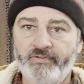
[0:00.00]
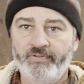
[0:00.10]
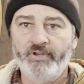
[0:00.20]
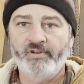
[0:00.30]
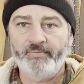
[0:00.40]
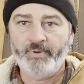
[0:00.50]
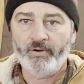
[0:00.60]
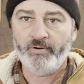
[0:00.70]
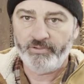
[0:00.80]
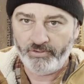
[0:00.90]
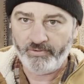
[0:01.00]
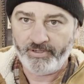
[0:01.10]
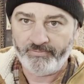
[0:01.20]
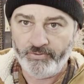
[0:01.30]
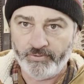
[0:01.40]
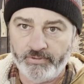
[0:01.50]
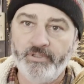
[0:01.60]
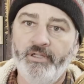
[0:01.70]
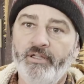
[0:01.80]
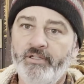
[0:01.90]
they don't have power, you don't have fuel.
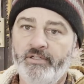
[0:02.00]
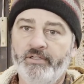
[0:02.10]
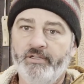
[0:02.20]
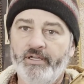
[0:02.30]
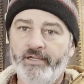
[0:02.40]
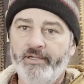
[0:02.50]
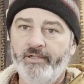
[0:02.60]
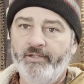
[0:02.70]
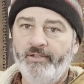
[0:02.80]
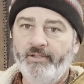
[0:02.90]
But